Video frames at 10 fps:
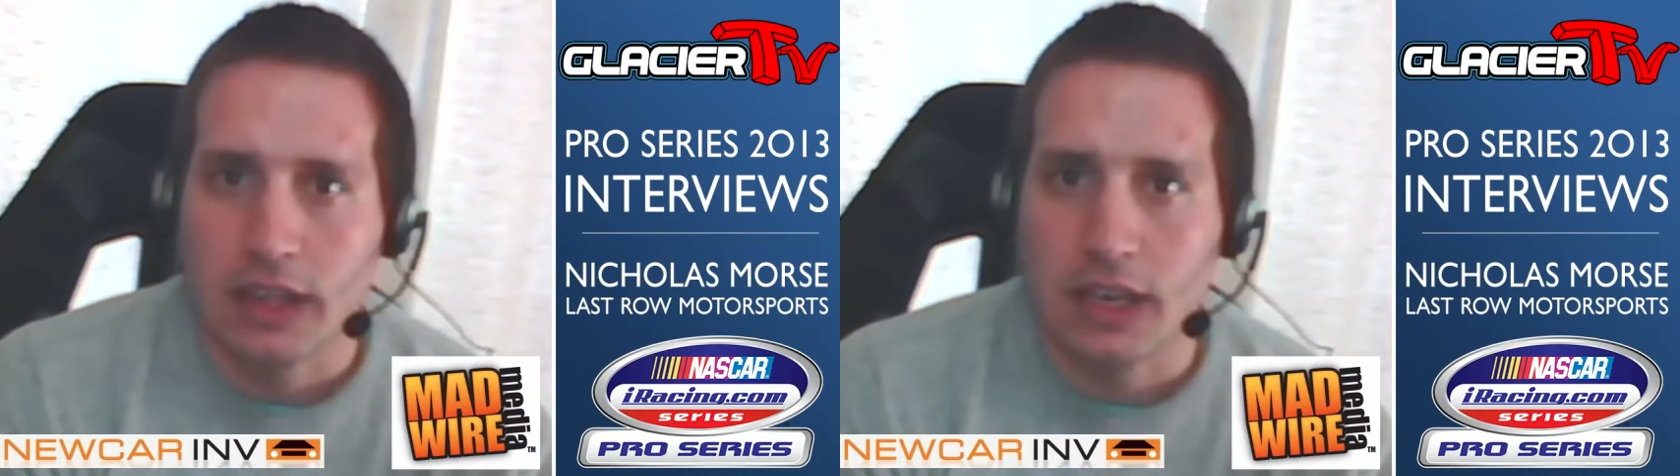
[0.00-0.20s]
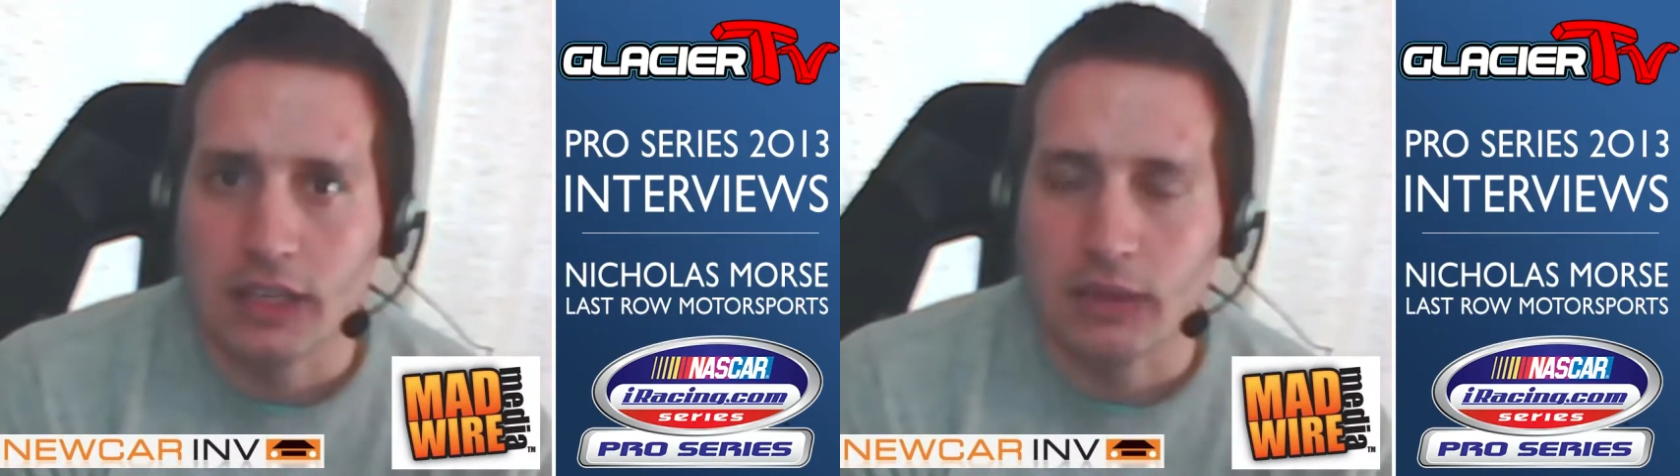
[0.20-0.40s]

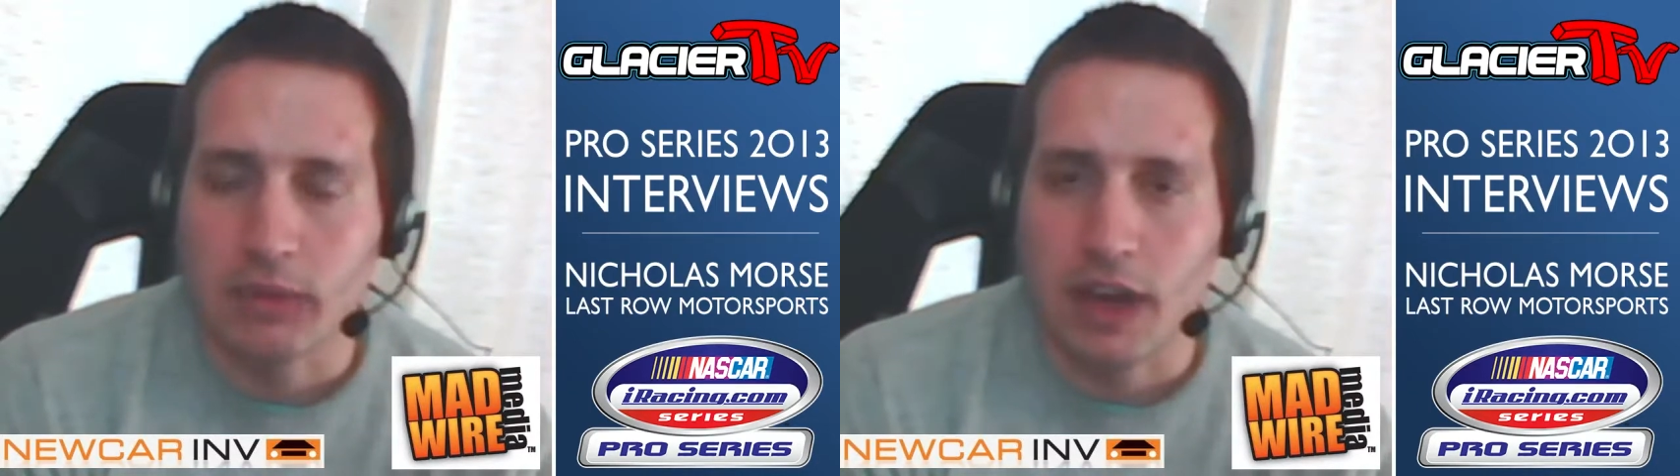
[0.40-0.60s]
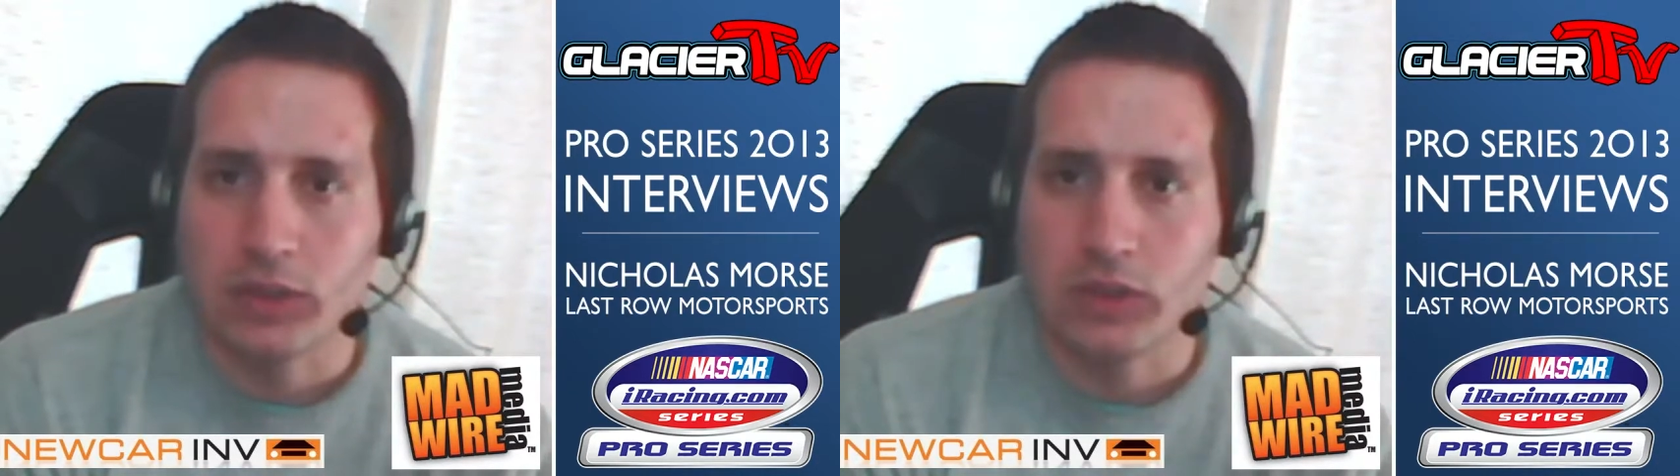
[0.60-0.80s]
some
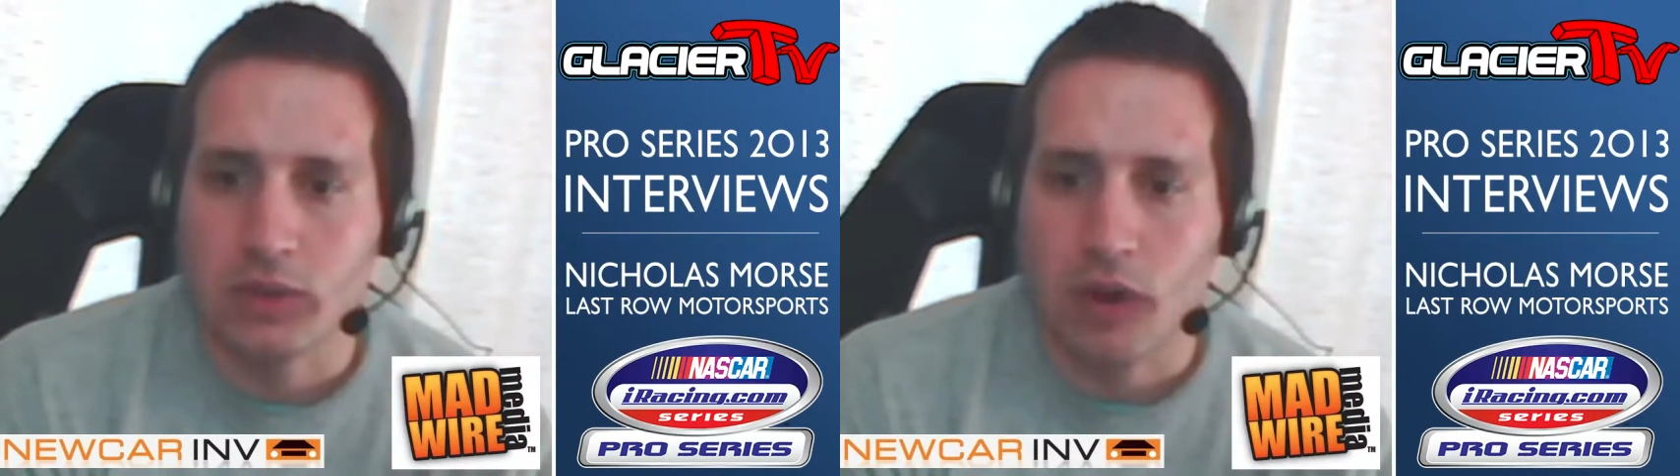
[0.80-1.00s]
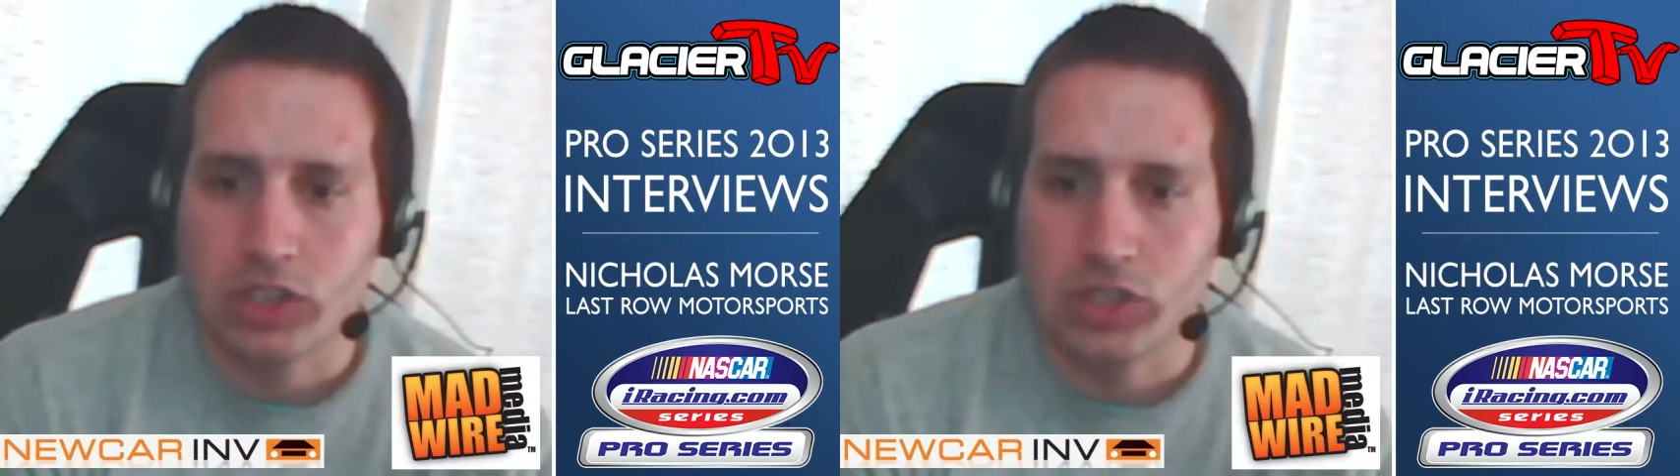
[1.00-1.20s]
guys will get
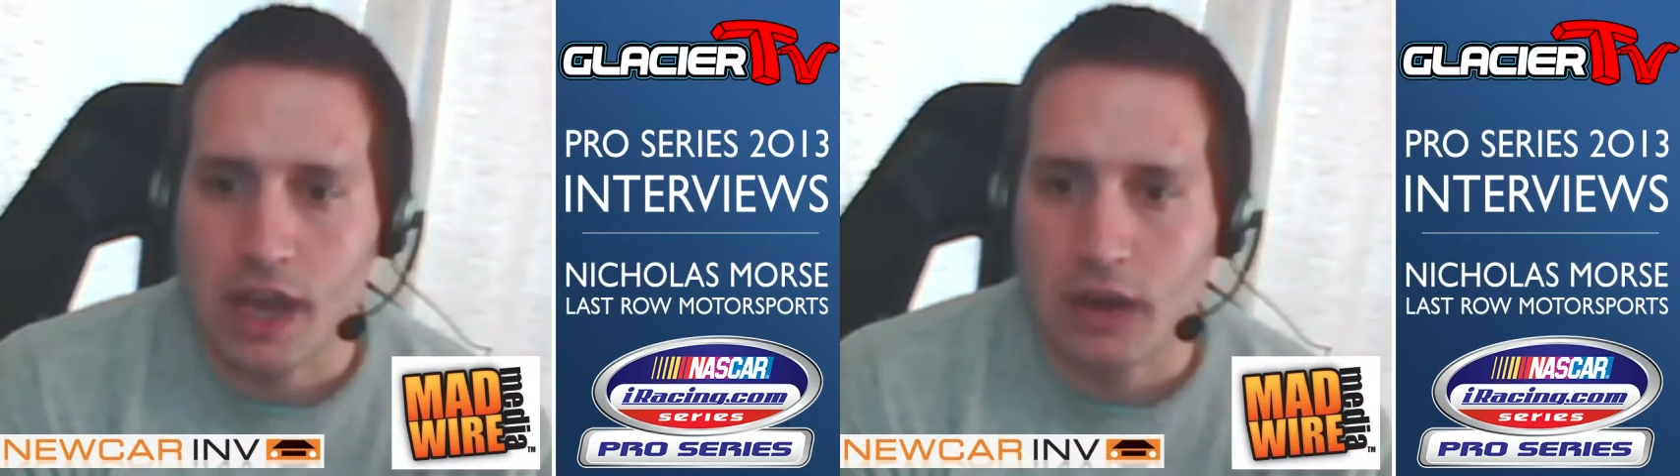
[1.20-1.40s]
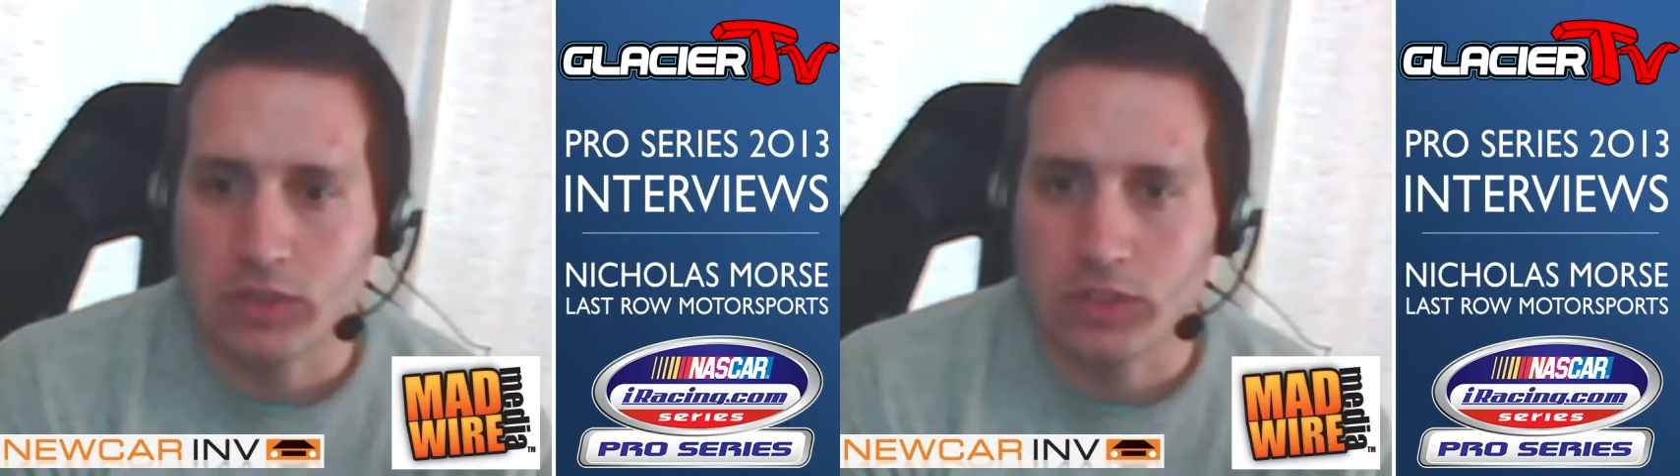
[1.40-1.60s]
washed
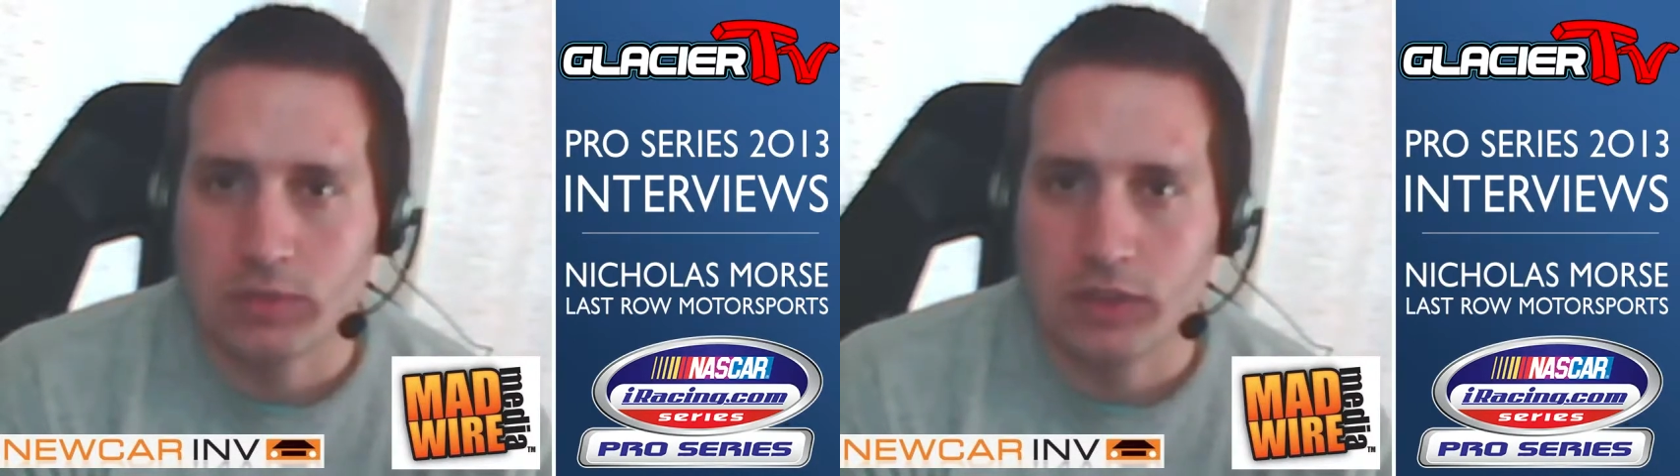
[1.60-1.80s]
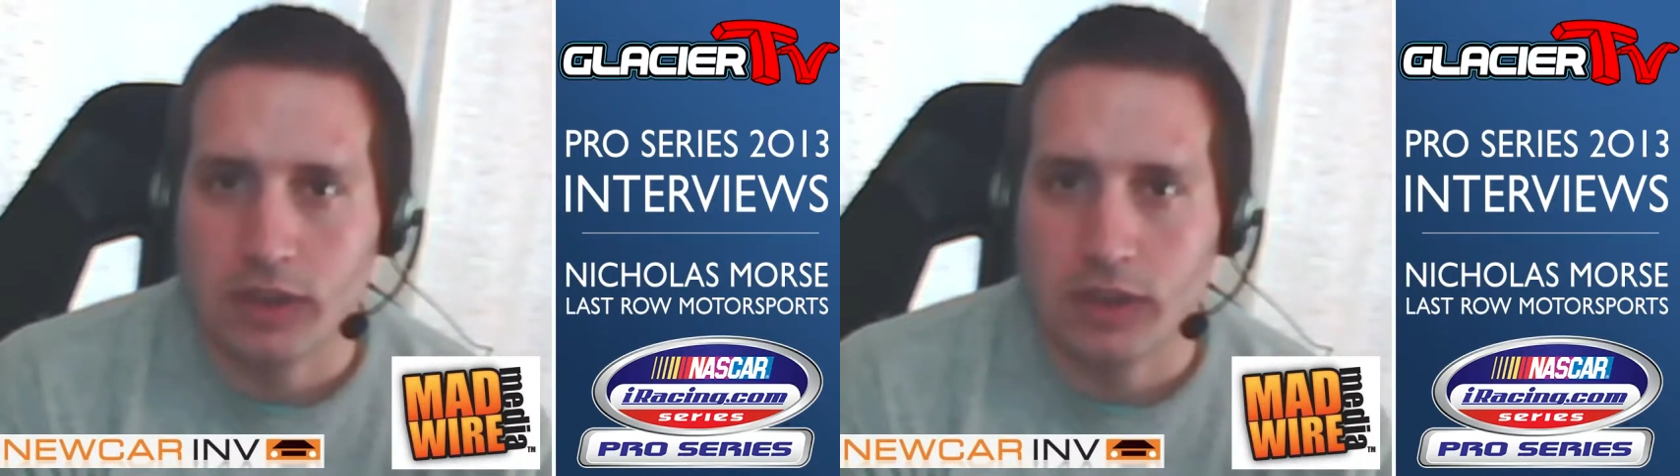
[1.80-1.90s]
out just